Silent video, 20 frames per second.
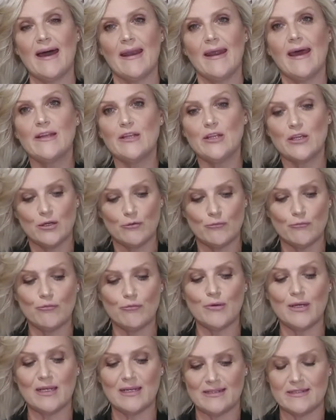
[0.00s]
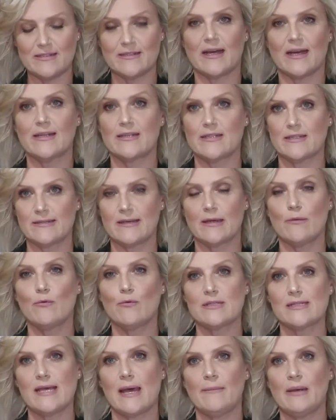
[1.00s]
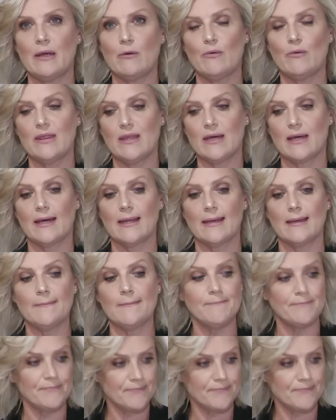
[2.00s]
and you can really start to see what's happening with the colour.